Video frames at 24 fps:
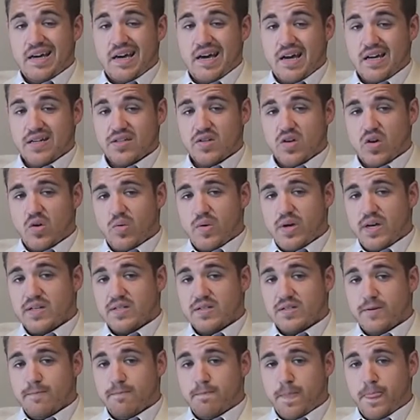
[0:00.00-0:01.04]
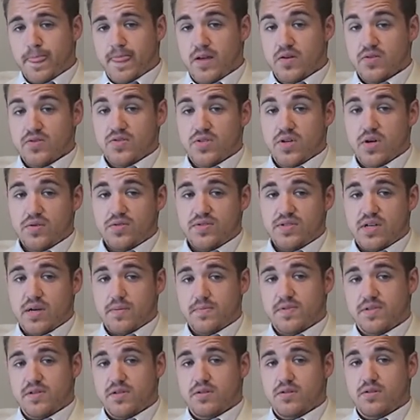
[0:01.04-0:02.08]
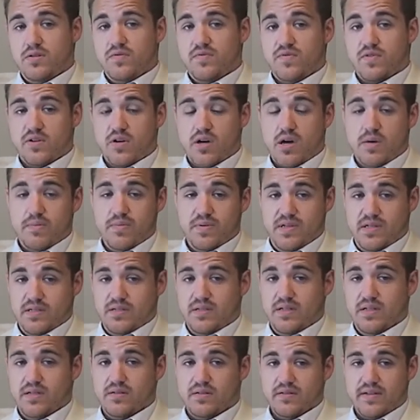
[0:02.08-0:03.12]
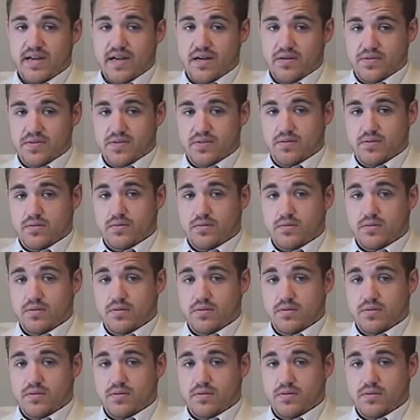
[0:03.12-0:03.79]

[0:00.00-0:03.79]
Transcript: As always, there's no substitute for competent legal counsel.